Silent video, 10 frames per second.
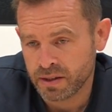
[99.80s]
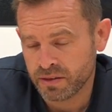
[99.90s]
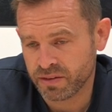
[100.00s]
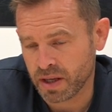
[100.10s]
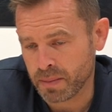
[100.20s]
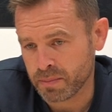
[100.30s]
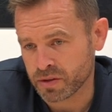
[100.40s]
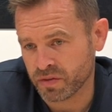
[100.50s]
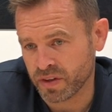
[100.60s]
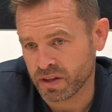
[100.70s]
same
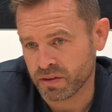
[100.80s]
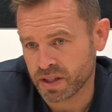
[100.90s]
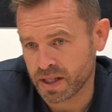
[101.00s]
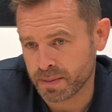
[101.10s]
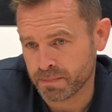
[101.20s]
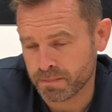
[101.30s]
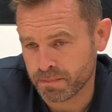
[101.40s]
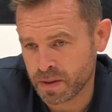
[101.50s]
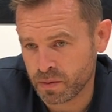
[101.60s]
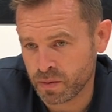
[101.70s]
atmosphere,
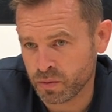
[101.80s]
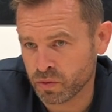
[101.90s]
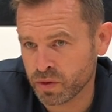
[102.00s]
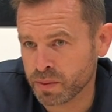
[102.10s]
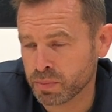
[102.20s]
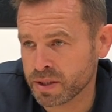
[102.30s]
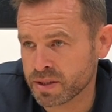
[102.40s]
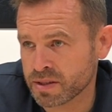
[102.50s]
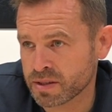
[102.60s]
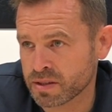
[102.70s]
and it was really
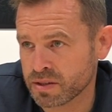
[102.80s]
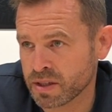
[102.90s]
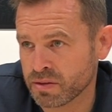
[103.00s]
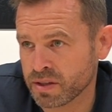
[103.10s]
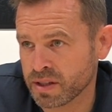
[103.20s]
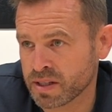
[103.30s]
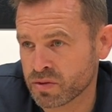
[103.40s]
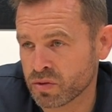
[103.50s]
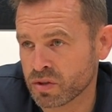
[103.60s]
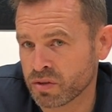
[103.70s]
pleasing to generate that
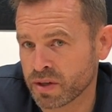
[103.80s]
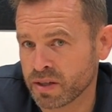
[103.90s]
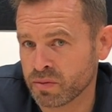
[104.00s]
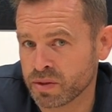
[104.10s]
sort of crowd.